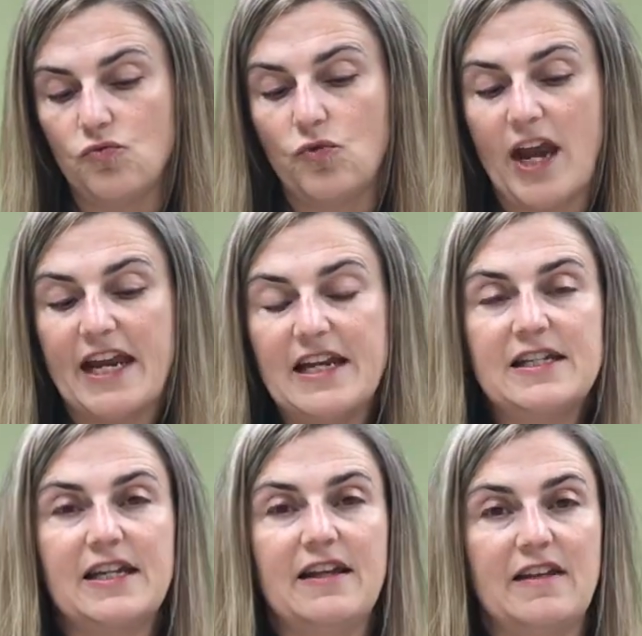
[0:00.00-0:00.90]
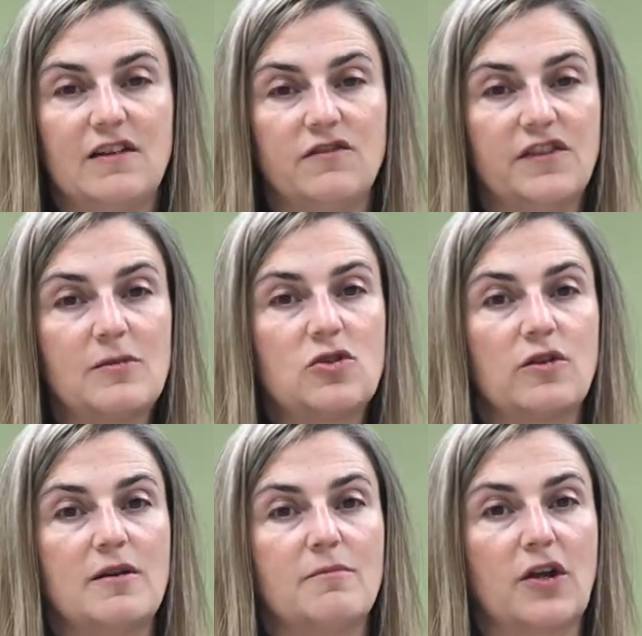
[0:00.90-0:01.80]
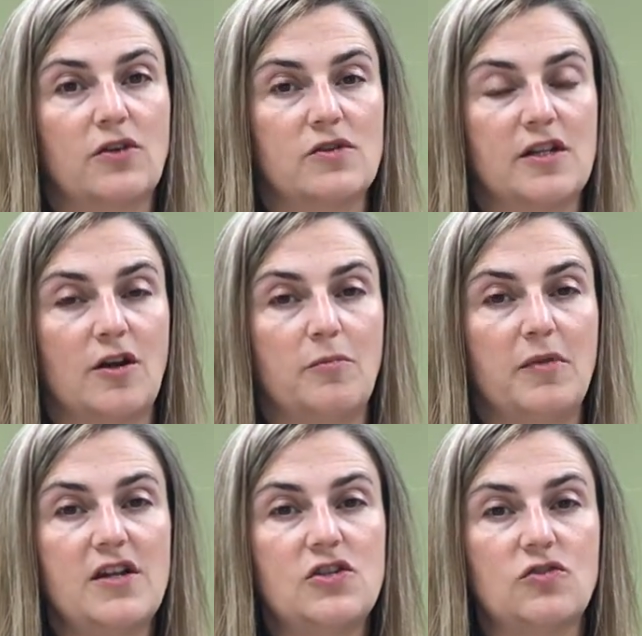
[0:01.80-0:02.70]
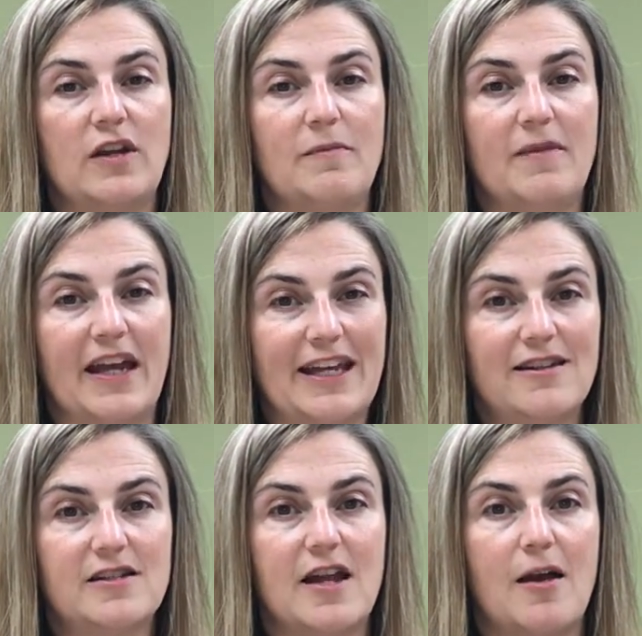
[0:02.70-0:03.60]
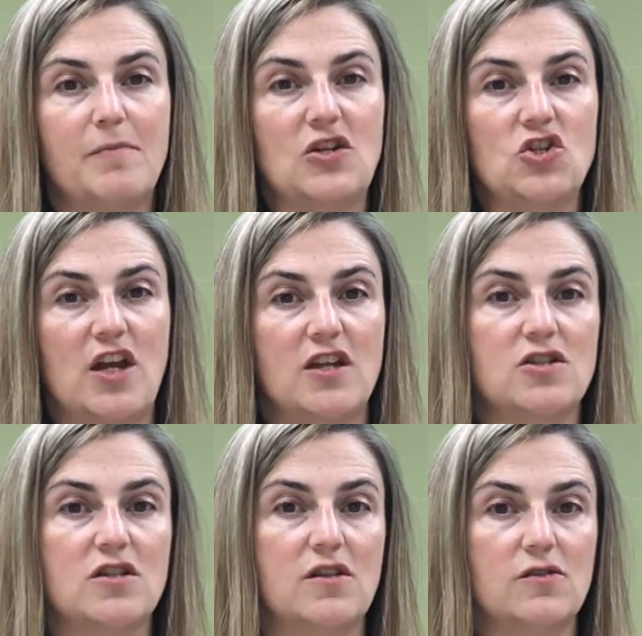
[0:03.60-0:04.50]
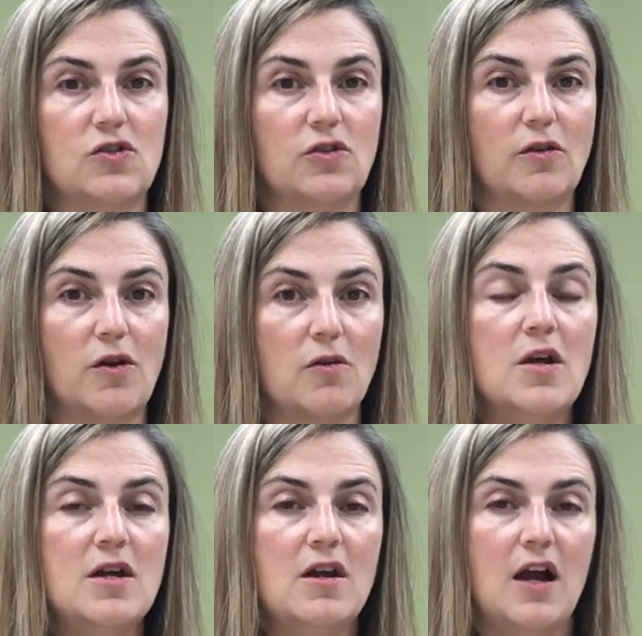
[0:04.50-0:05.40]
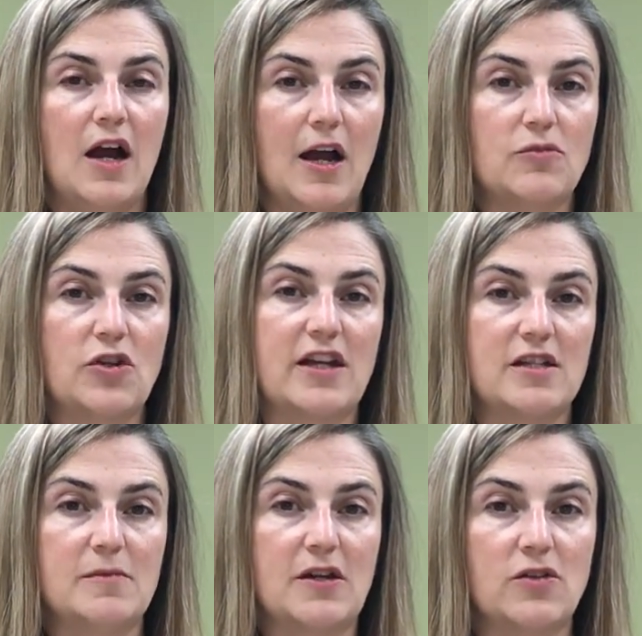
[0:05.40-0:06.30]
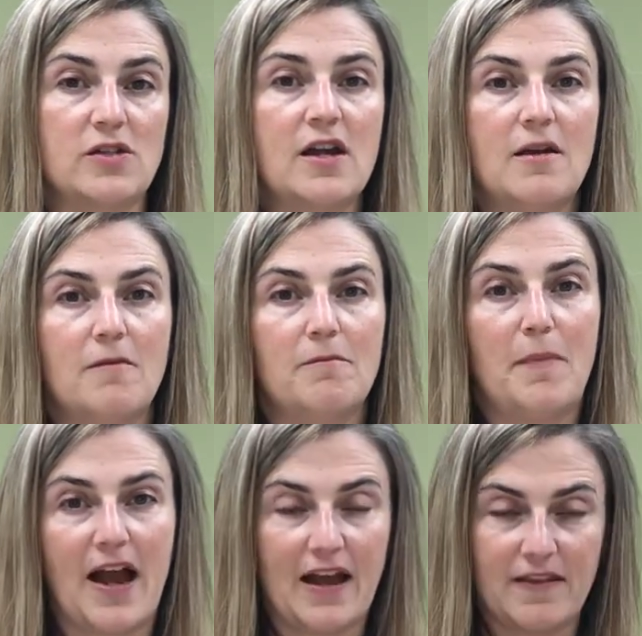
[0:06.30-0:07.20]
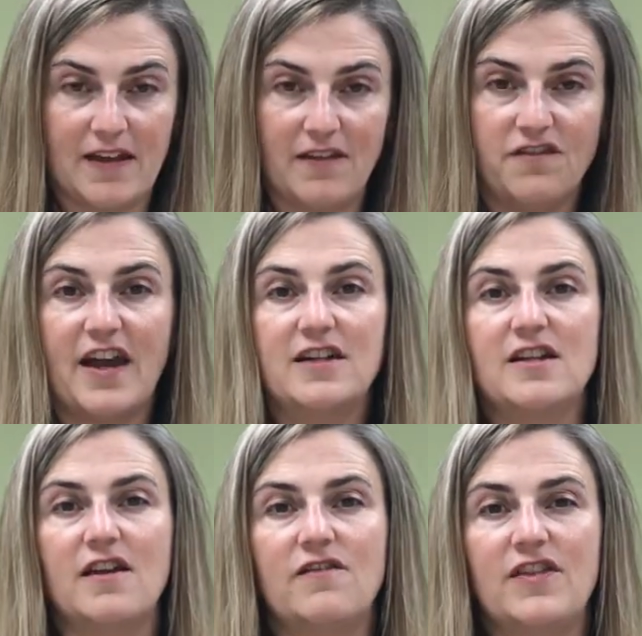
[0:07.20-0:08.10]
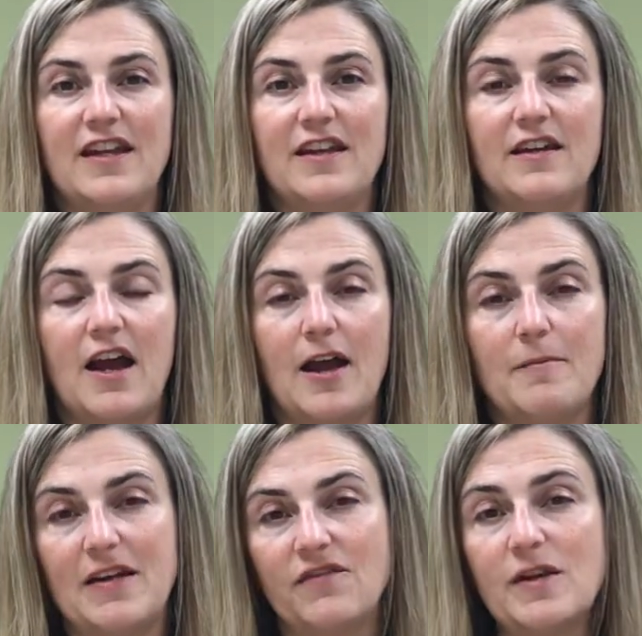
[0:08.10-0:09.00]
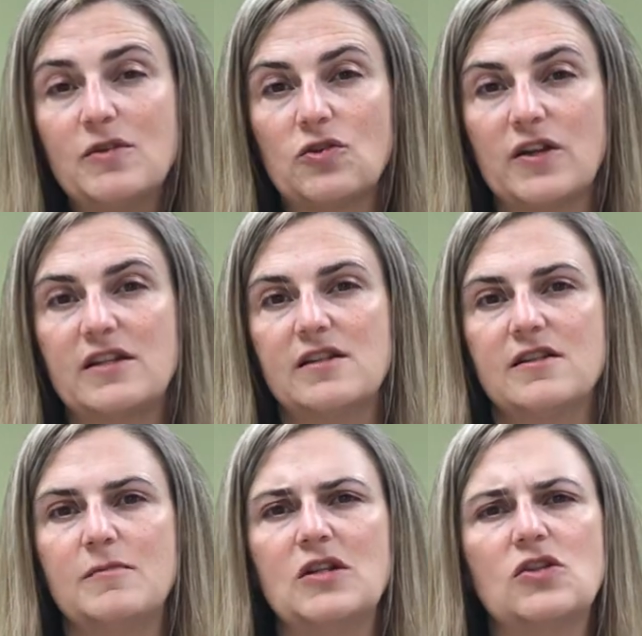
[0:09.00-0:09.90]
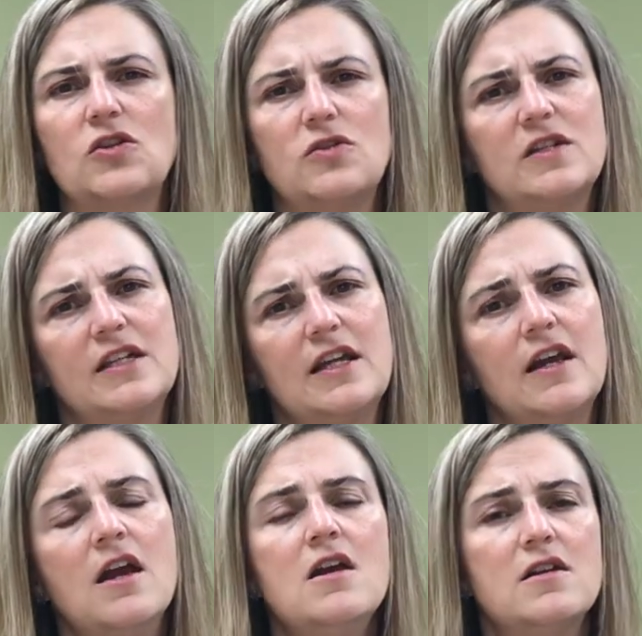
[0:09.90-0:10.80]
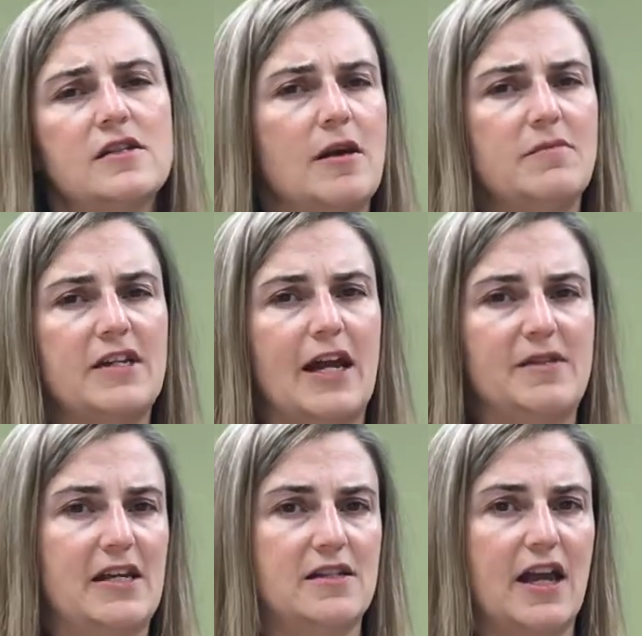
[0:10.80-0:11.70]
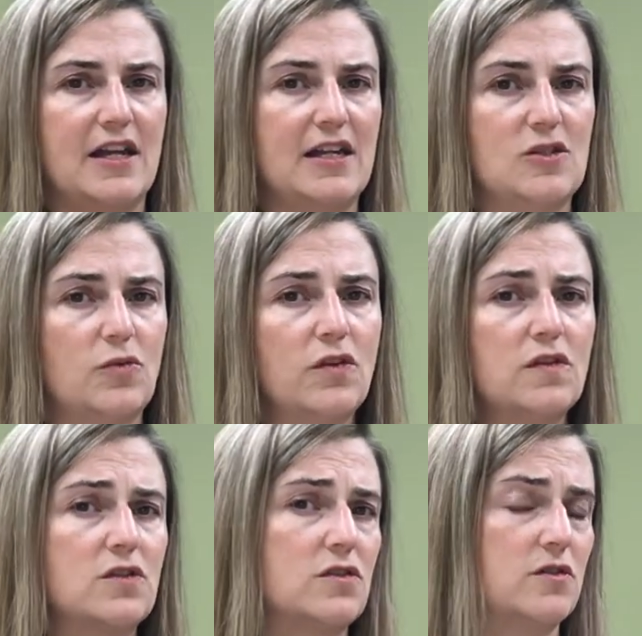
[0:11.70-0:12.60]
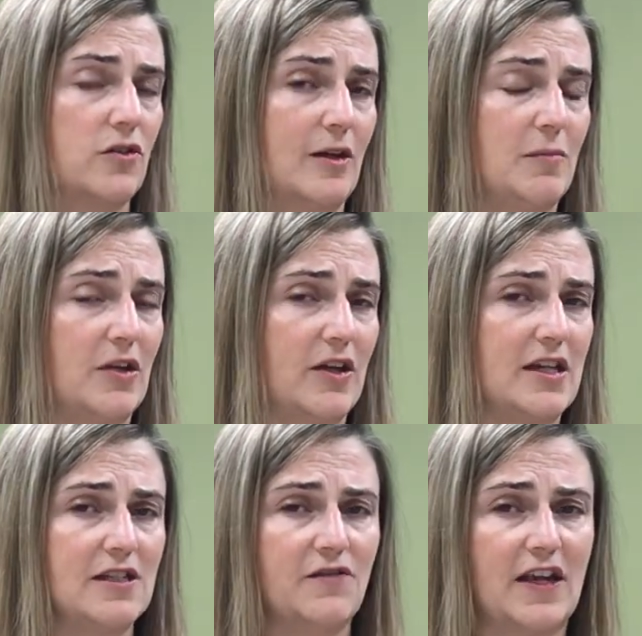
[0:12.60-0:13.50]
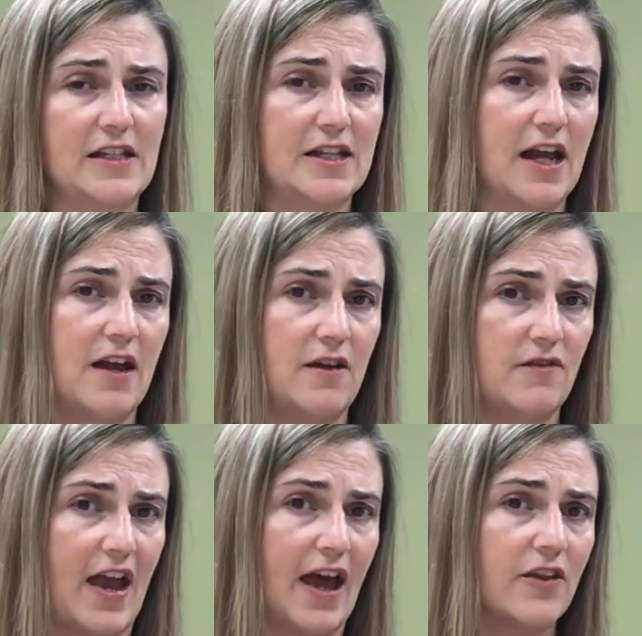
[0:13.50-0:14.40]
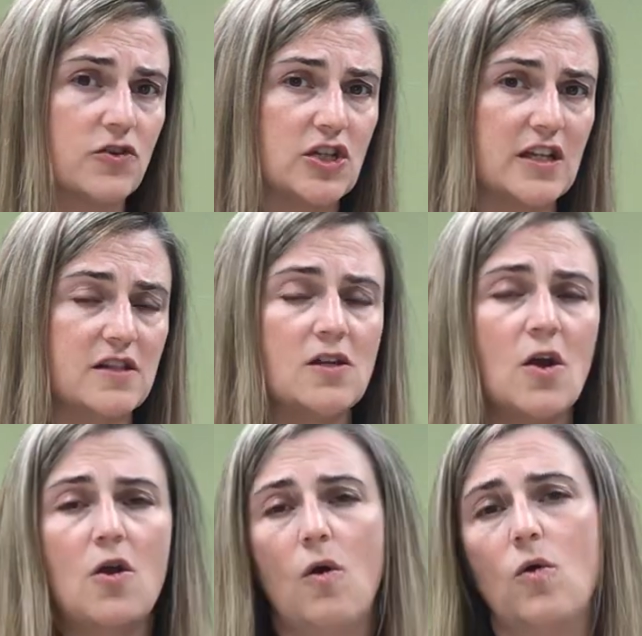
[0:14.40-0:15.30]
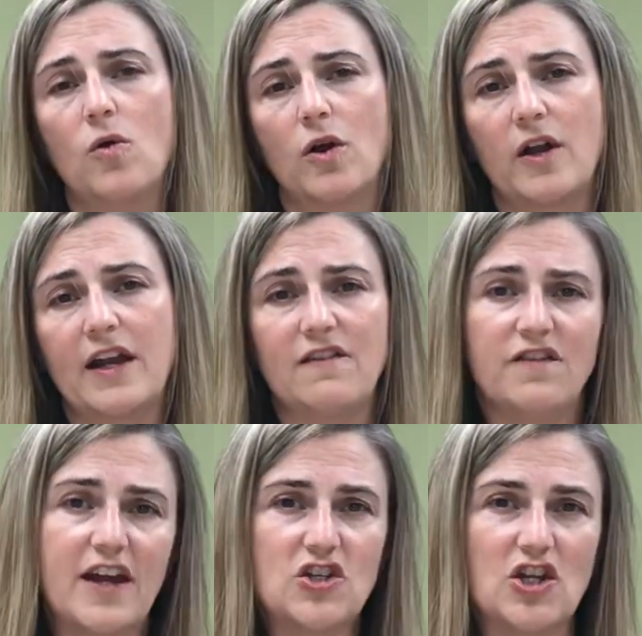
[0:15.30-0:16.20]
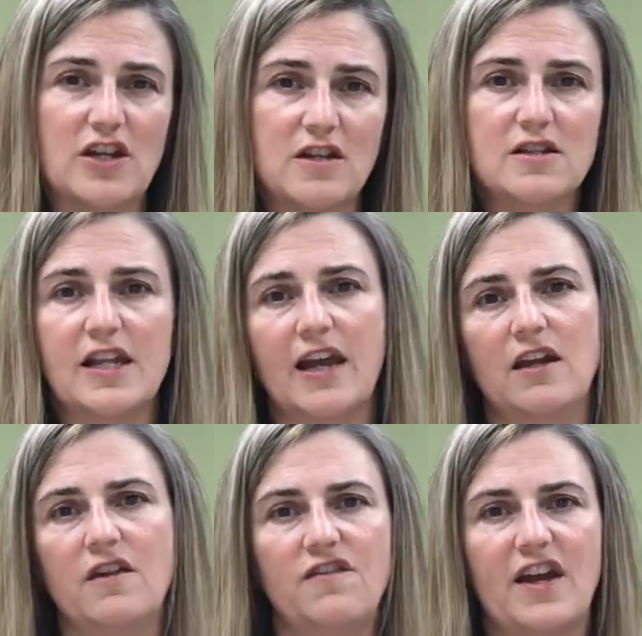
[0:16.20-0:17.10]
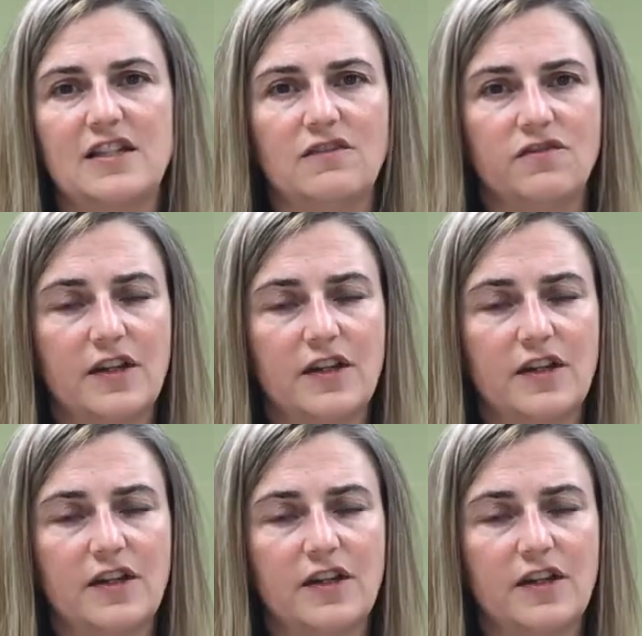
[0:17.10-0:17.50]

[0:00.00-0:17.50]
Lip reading: raising the inflammatory markers in our bloodstream that kicks up and changes those neurotransmitters by the effect of the inflammatory system. And so you see sometimes anxiety is worse during periods of allergies or infections that can affect